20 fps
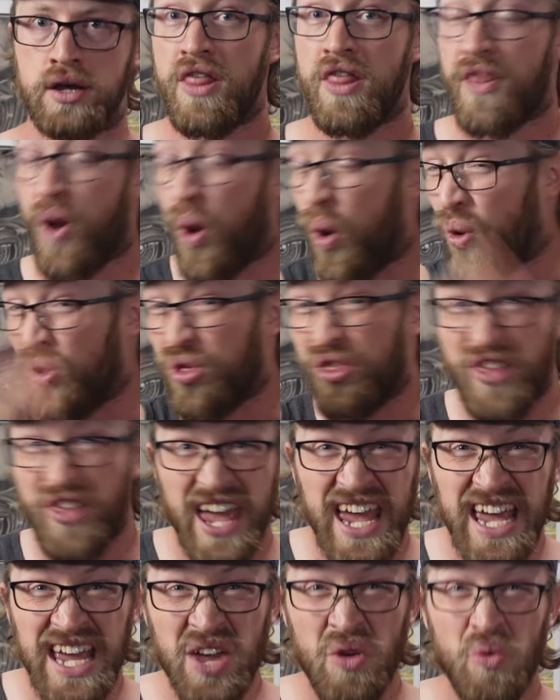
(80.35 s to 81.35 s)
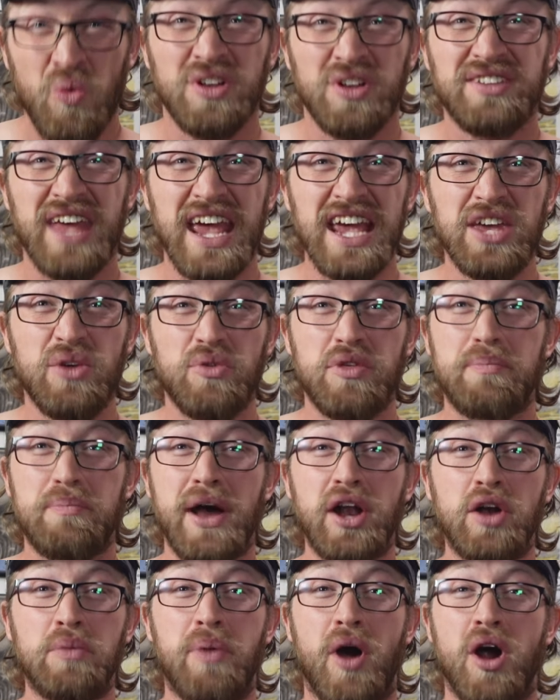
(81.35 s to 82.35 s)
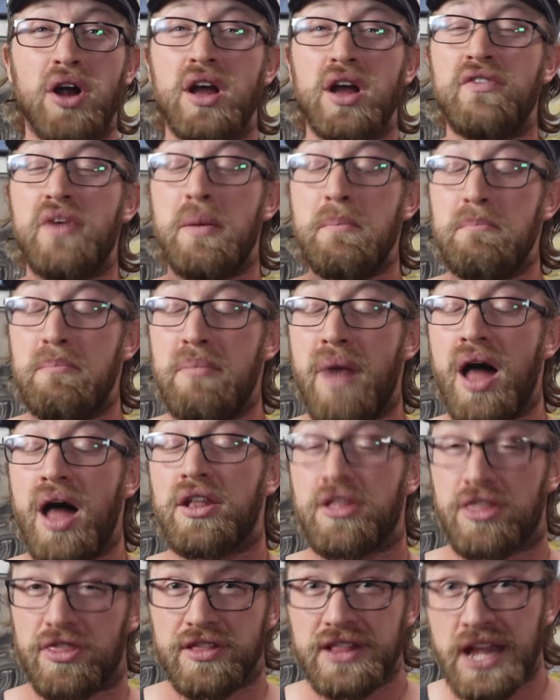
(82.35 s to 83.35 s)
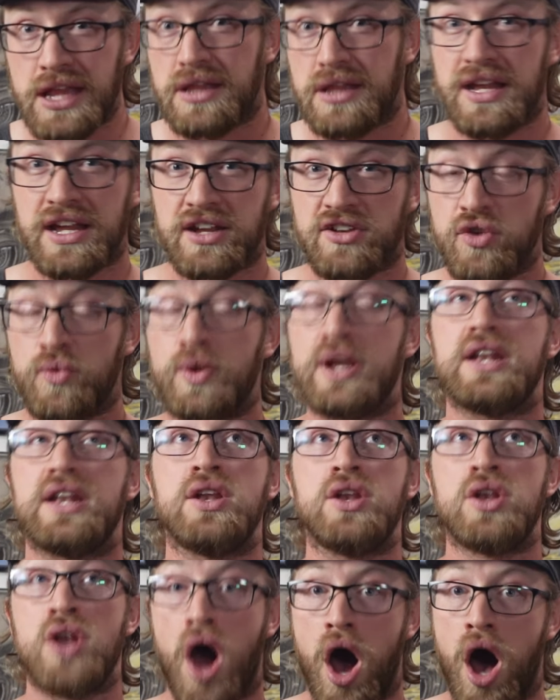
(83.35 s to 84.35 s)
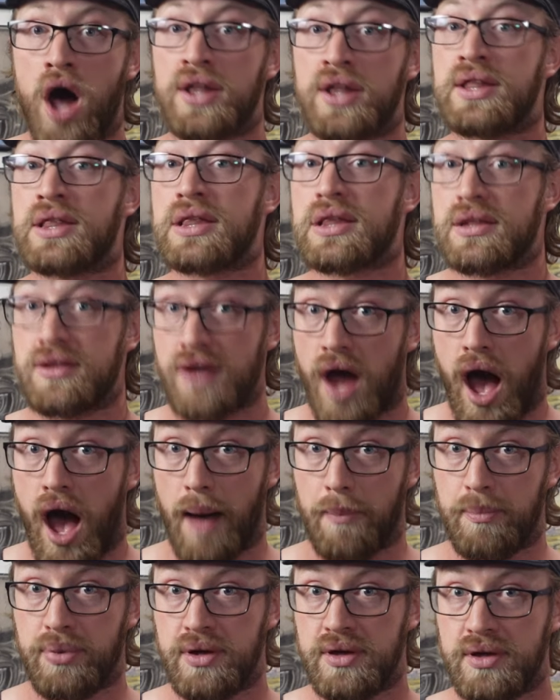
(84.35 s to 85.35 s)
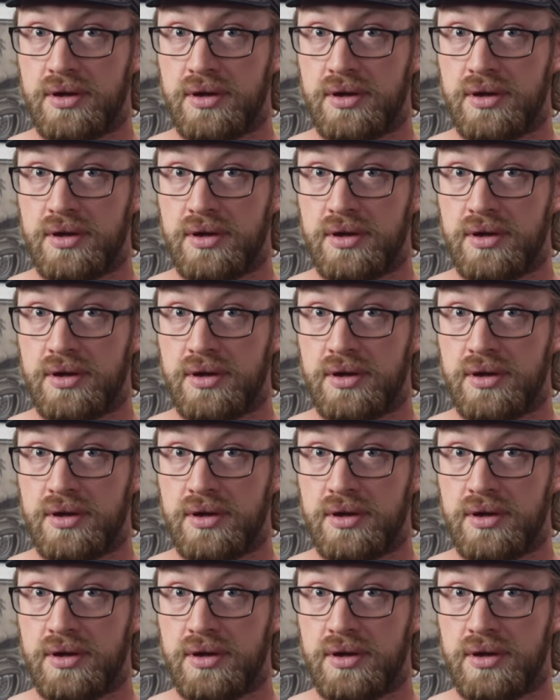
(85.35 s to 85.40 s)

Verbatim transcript: The whole thing would take you the better part of a month listening to it non-stop.